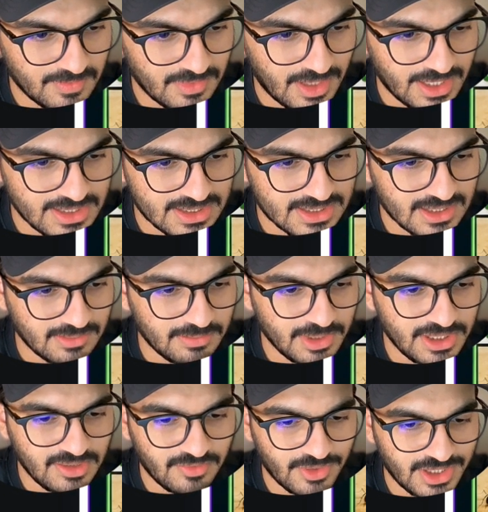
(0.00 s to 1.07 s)
that's
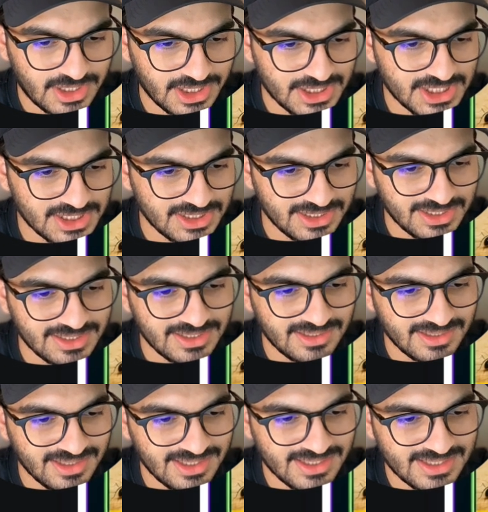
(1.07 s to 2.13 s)
competing for attention.
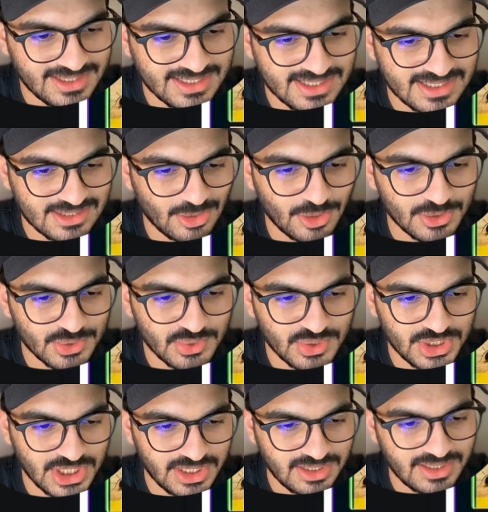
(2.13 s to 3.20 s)
This is also
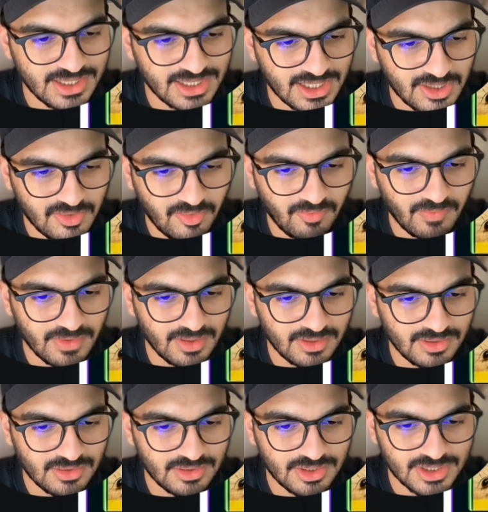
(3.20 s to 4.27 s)
generic now.
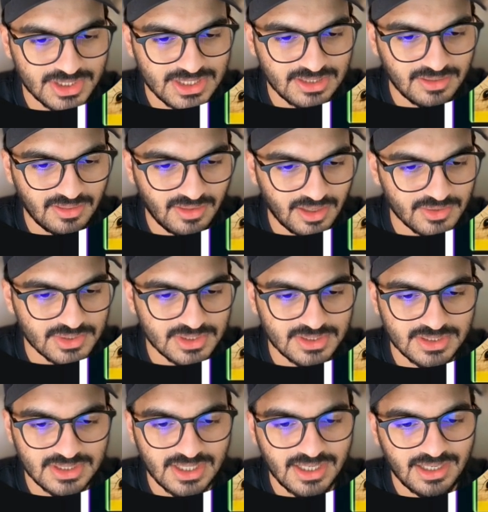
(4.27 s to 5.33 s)
You're gonna see a
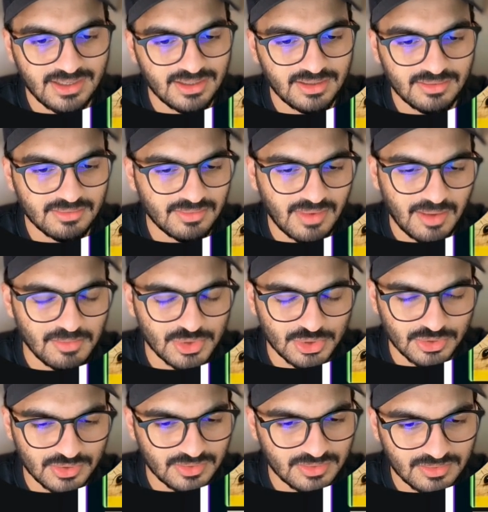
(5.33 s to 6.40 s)
thousands. Yeah, I'm
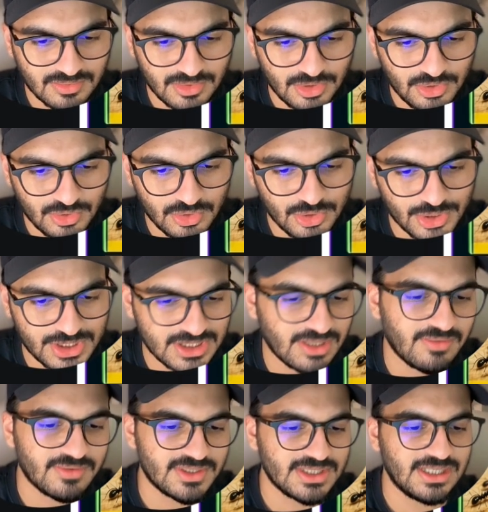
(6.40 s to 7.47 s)
sure you
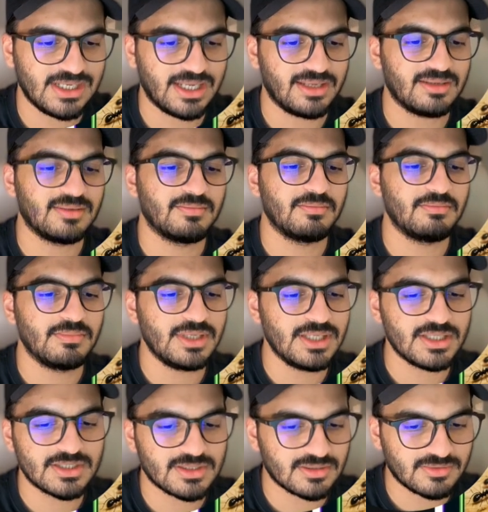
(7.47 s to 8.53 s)
yourself see like
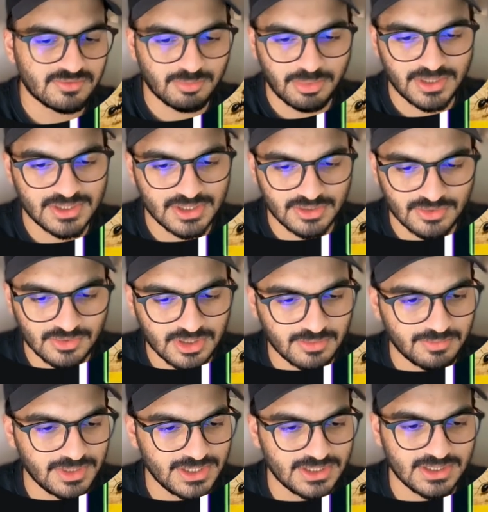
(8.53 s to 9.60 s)
millions of pest control
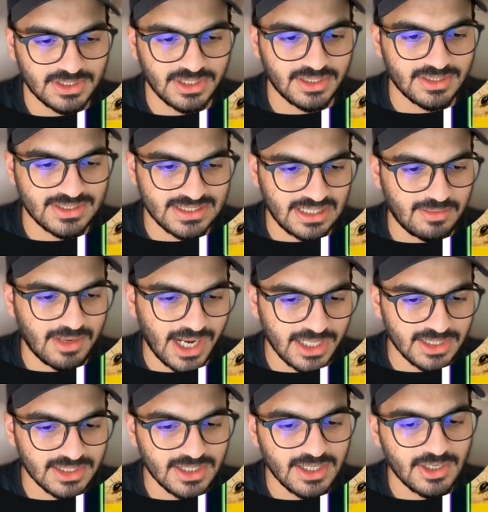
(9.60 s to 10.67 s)
companies running the same
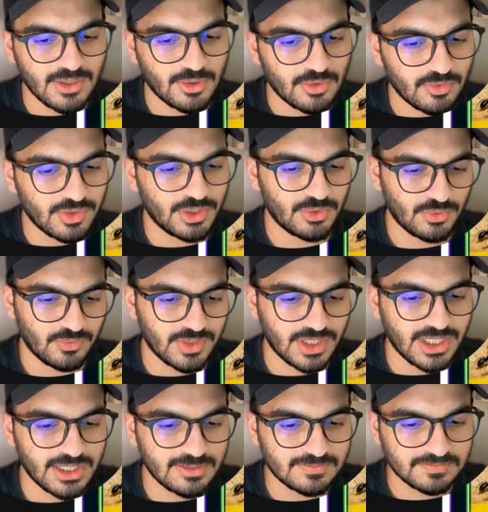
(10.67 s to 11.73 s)
ad over and over
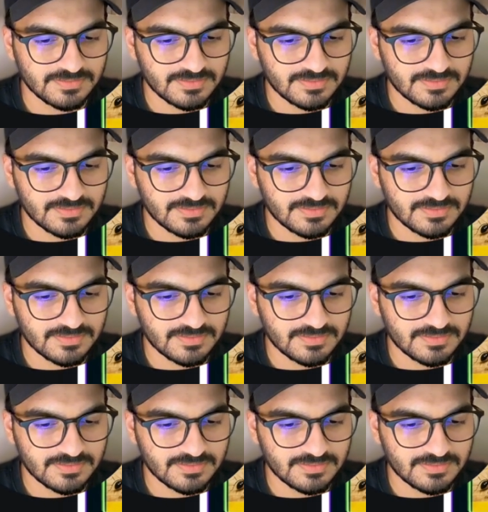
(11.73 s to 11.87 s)
again.